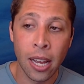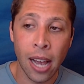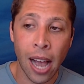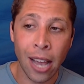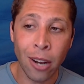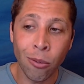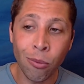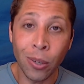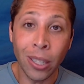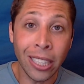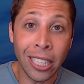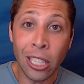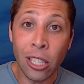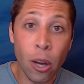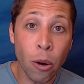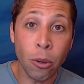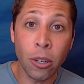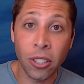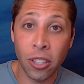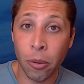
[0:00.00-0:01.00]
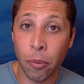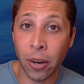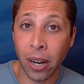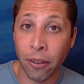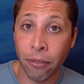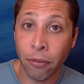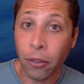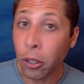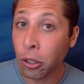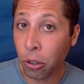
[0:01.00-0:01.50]
I don't really notice it when I
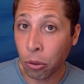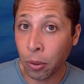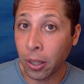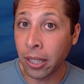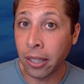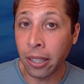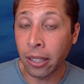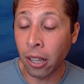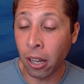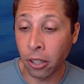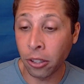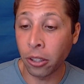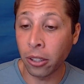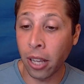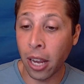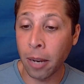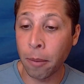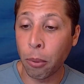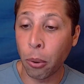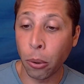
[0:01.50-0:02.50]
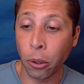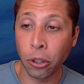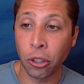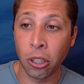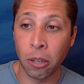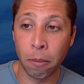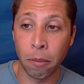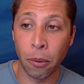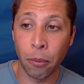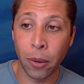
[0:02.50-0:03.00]
first read the underlined
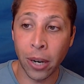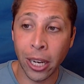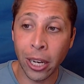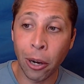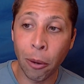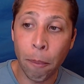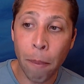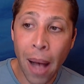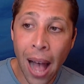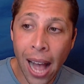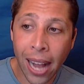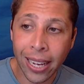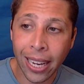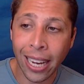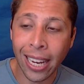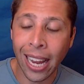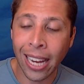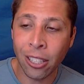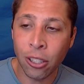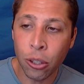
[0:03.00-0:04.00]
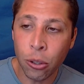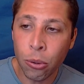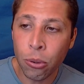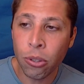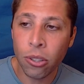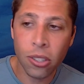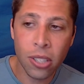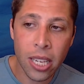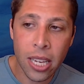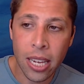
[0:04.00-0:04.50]
portion, but when I go back, I, I do
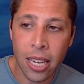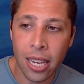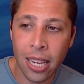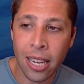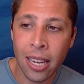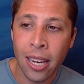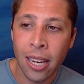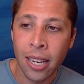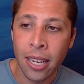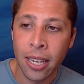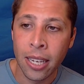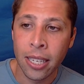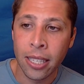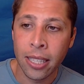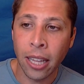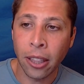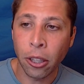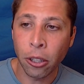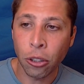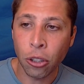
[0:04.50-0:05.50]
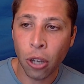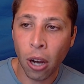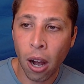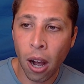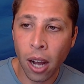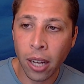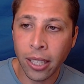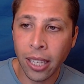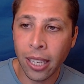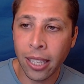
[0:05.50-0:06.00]
see that they're
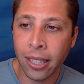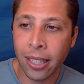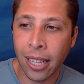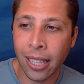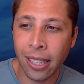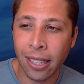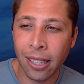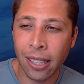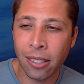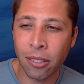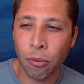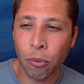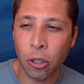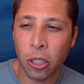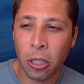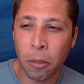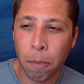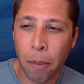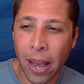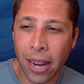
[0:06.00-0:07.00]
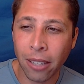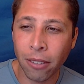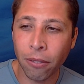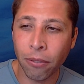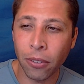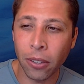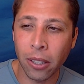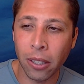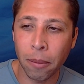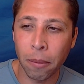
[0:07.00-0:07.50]
talking that this respect
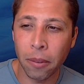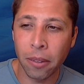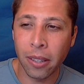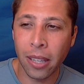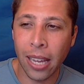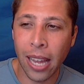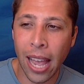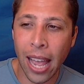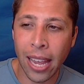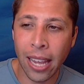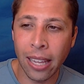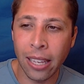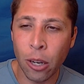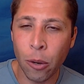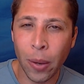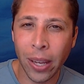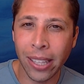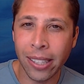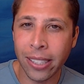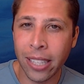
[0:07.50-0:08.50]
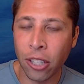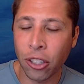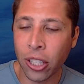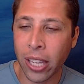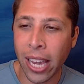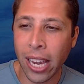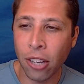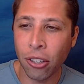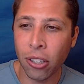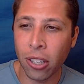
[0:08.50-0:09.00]
for the eh, New England
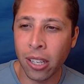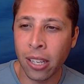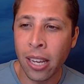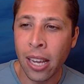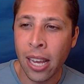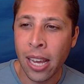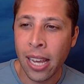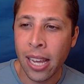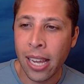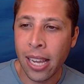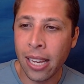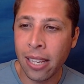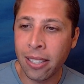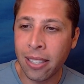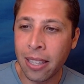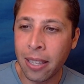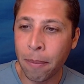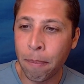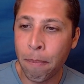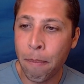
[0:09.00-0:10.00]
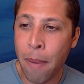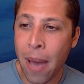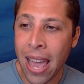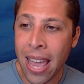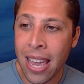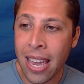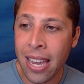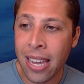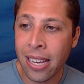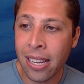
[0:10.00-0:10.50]
education is the
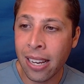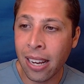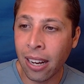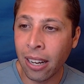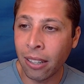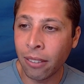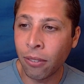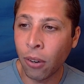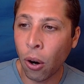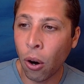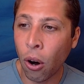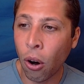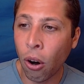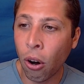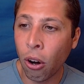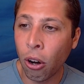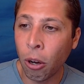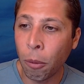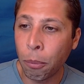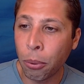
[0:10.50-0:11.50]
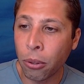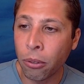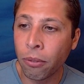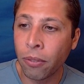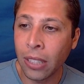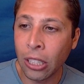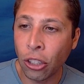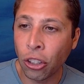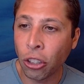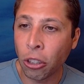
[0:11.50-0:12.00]
bane of all
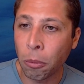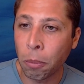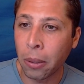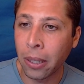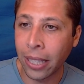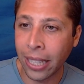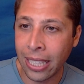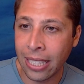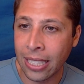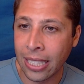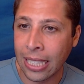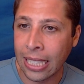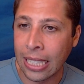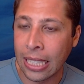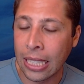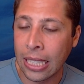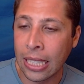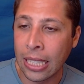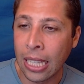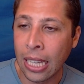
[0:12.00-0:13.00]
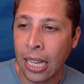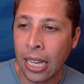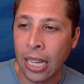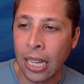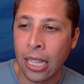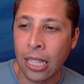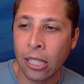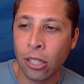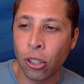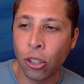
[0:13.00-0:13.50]
provincial places.
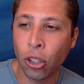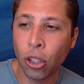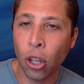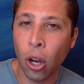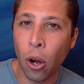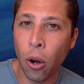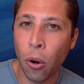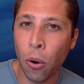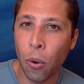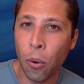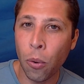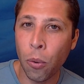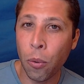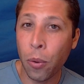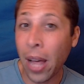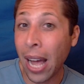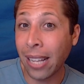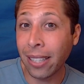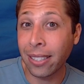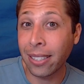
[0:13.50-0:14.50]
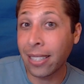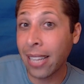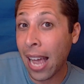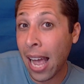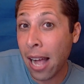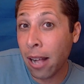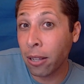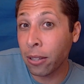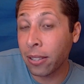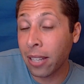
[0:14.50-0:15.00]
So that
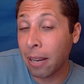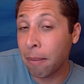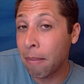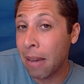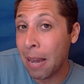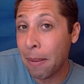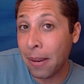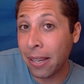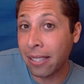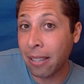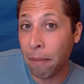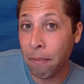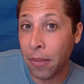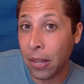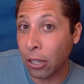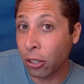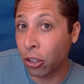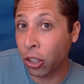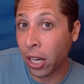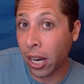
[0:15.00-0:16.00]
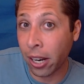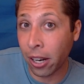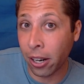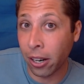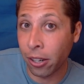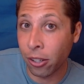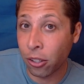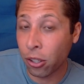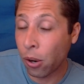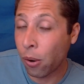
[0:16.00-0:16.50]
sounds like maybe something
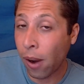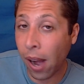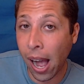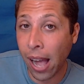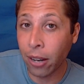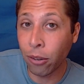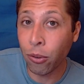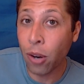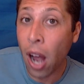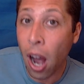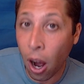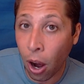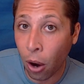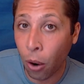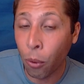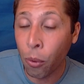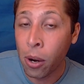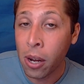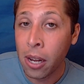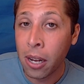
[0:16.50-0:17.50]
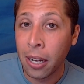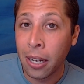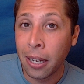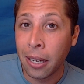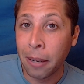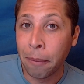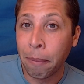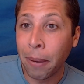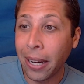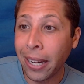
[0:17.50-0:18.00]
shared. So I don't know,
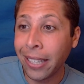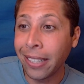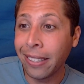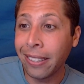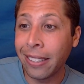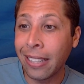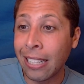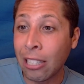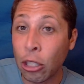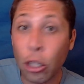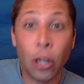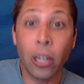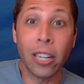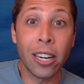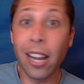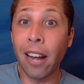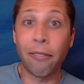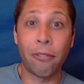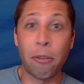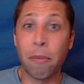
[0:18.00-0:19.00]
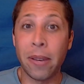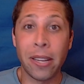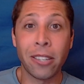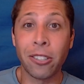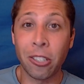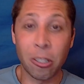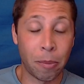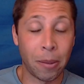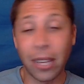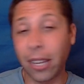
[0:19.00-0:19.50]
but it's good enough for me to
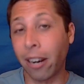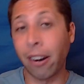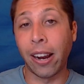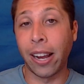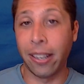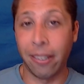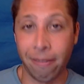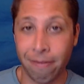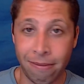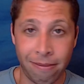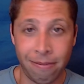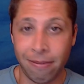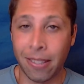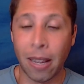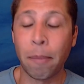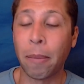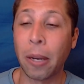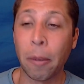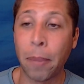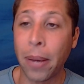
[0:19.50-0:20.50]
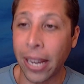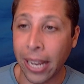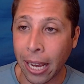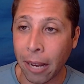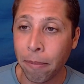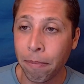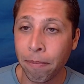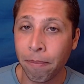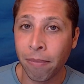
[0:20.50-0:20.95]
just be like, all right, I'm going to pick it.